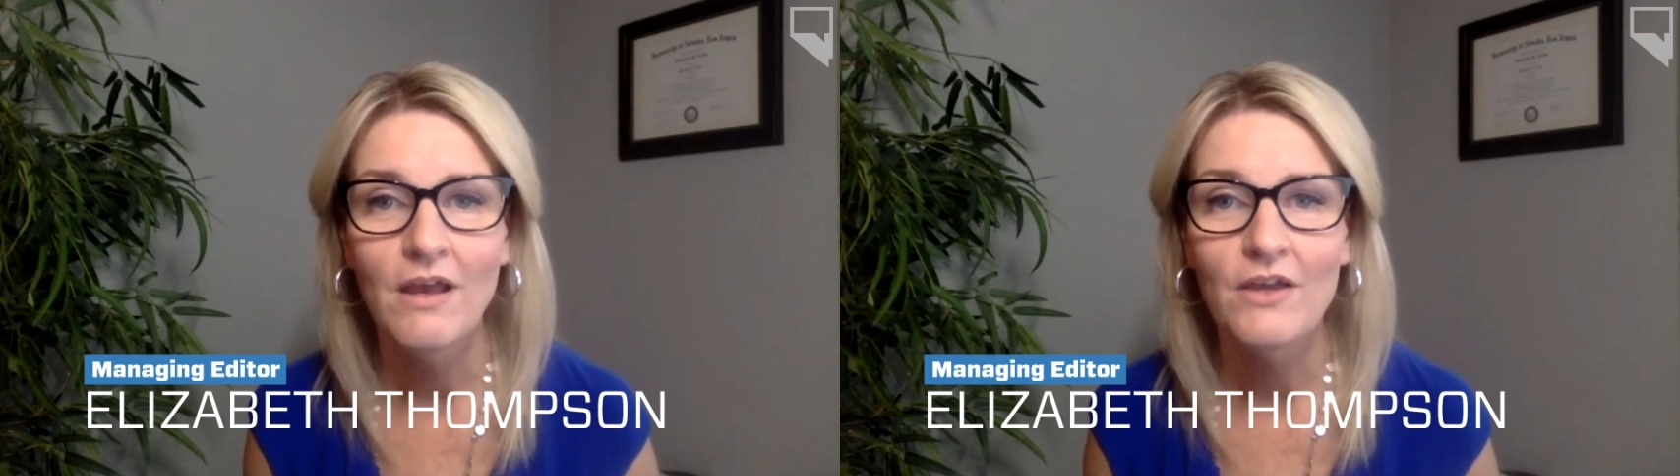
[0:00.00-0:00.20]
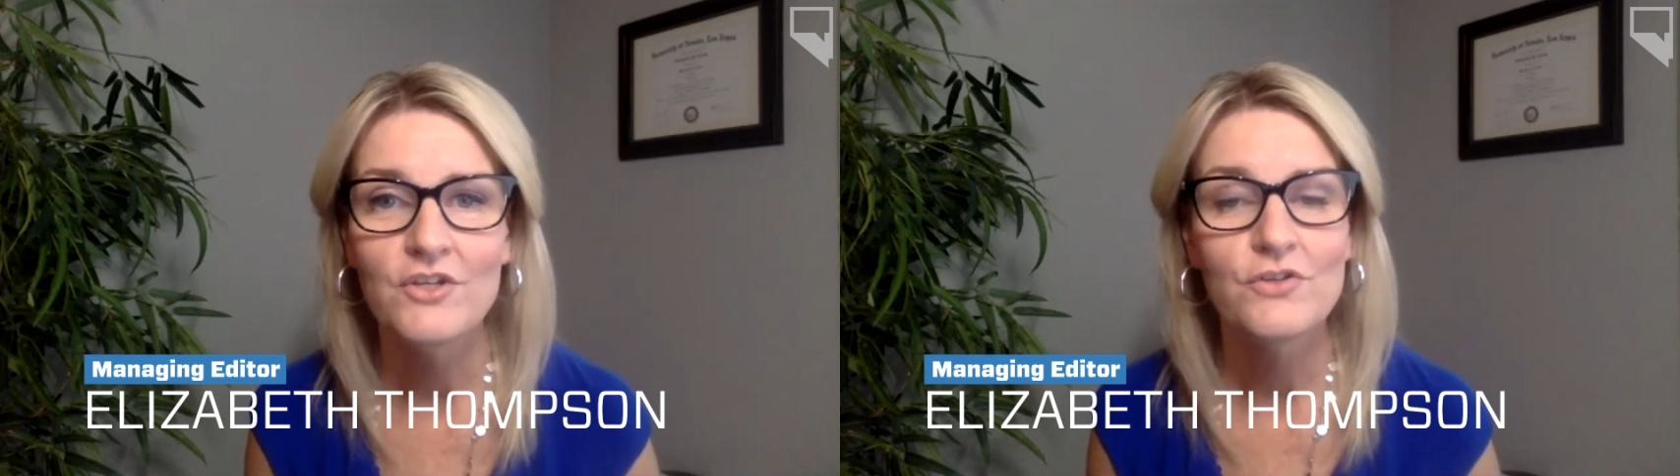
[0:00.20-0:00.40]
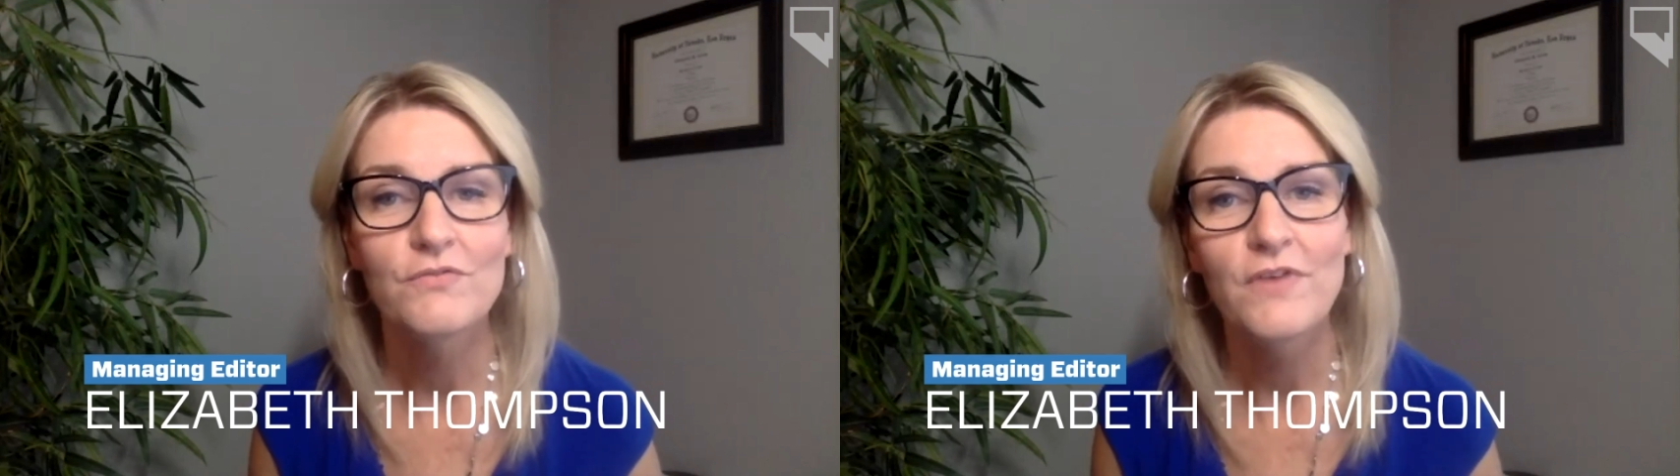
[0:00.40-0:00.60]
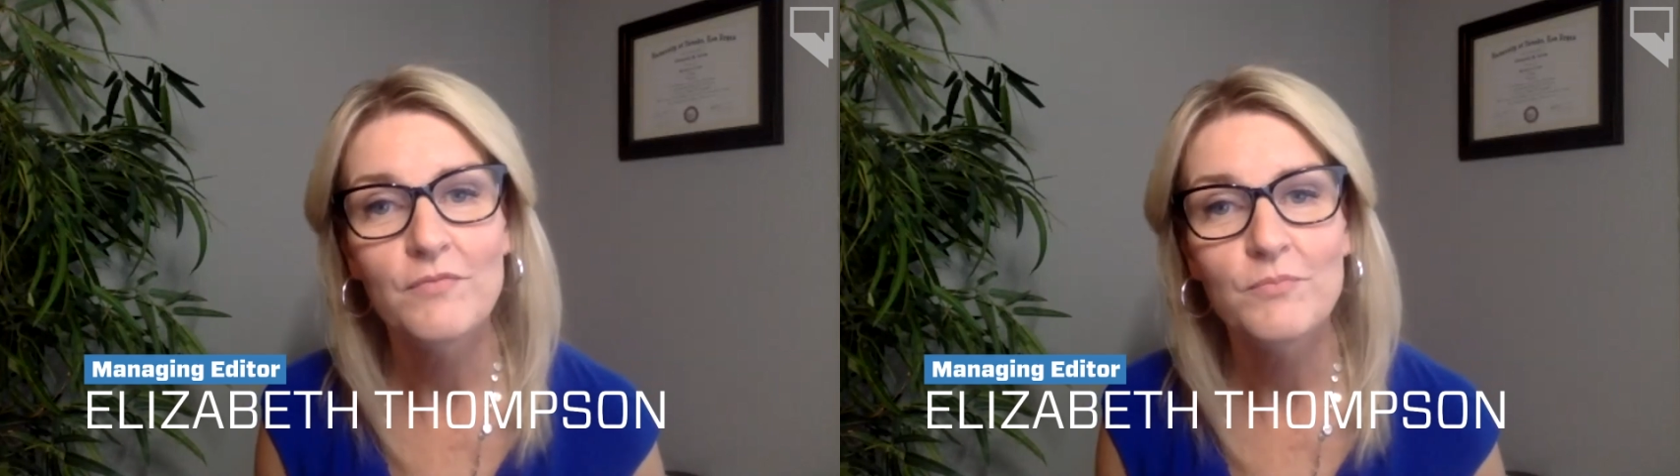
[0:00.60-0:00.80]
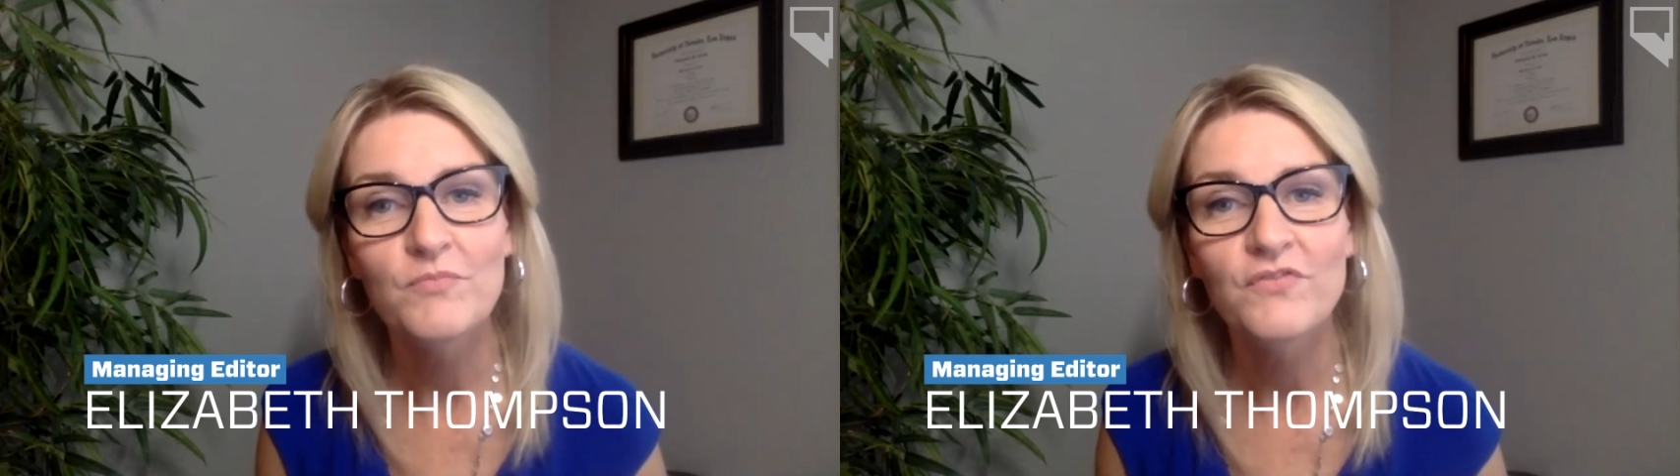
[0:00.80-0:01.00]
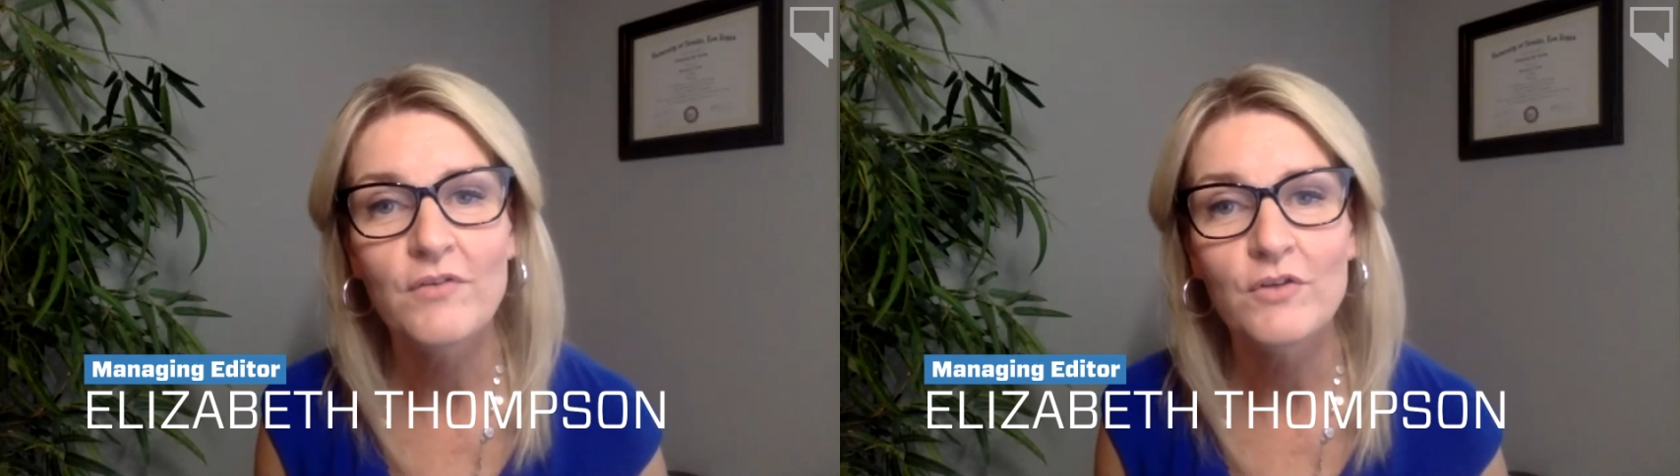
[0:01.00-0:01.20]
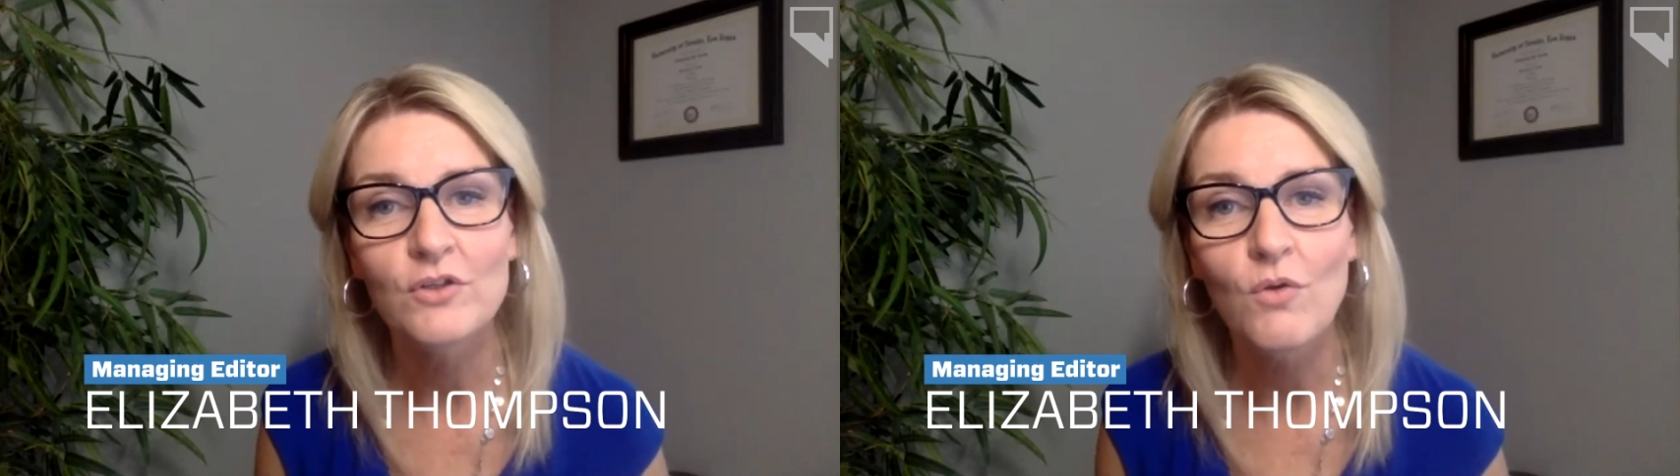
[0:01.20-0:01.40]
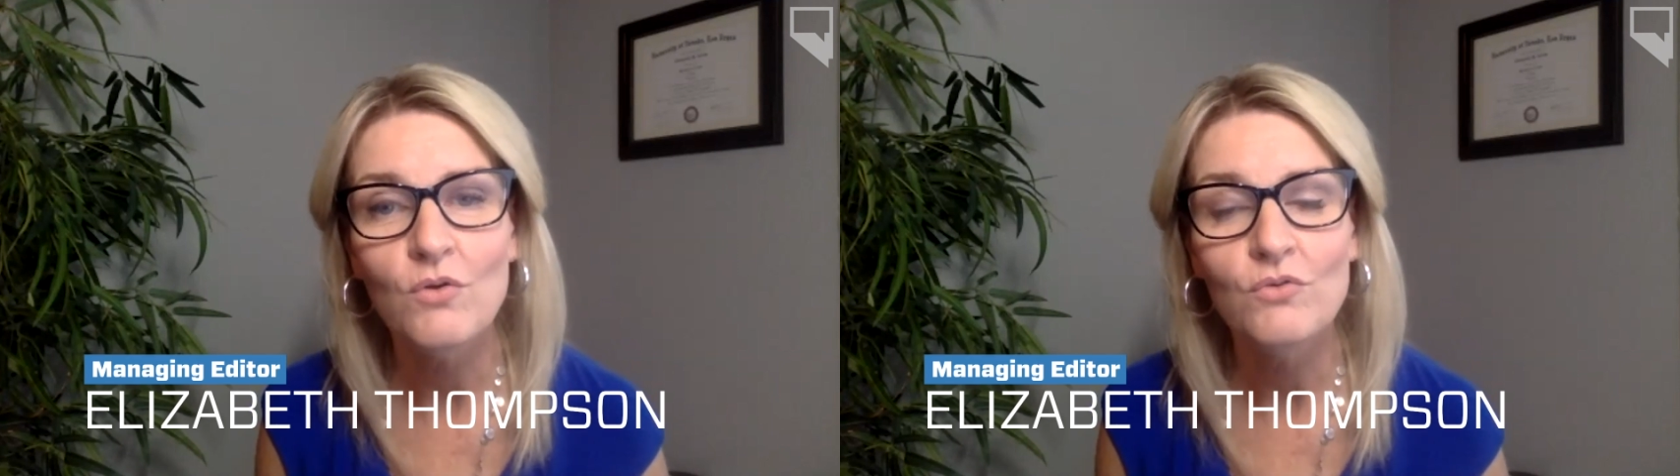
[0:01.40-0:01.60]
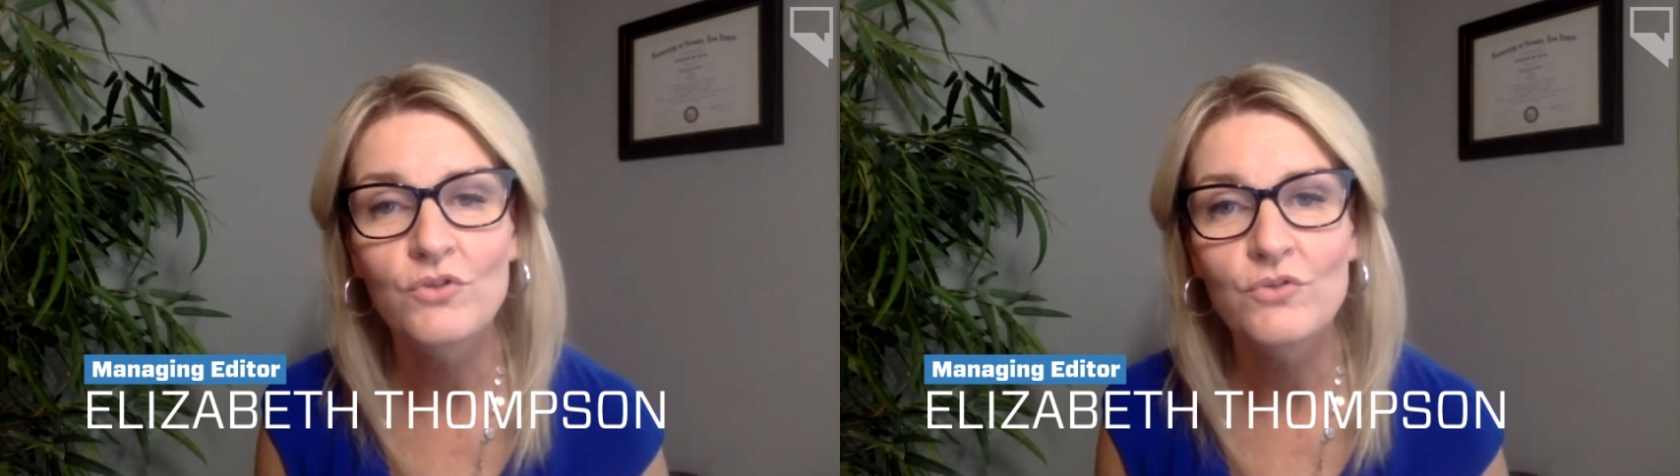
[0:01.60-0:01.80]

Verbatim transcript: uh, to your fav- favorite local